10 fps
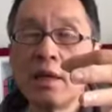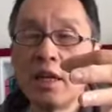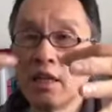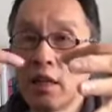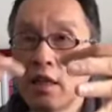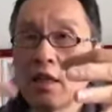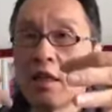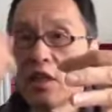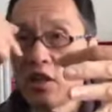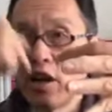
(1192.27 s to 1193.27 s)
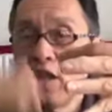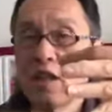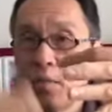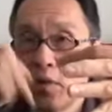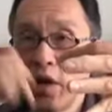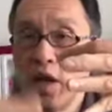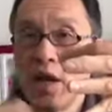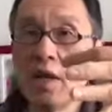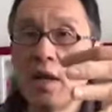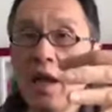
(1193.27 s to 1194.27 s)
internally train the
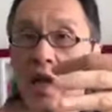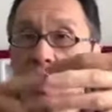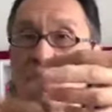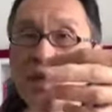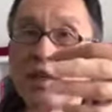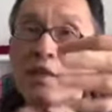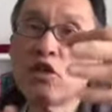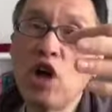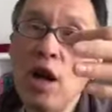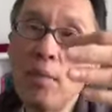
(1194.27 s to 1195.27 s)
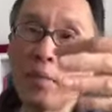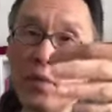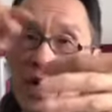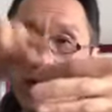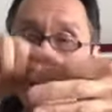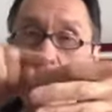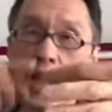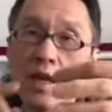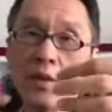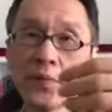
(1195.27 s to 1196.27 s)
breathing, and you just jump right
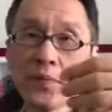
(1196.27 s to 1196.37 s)
away